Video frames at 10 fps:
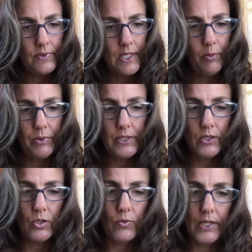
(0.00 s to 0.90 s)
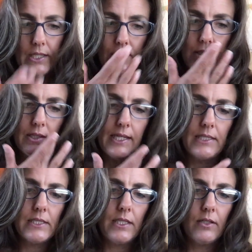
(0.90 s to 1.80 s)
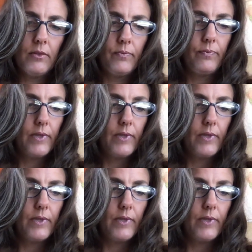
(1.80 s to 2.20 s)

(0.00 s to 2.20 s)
Templeton grinned and lay still.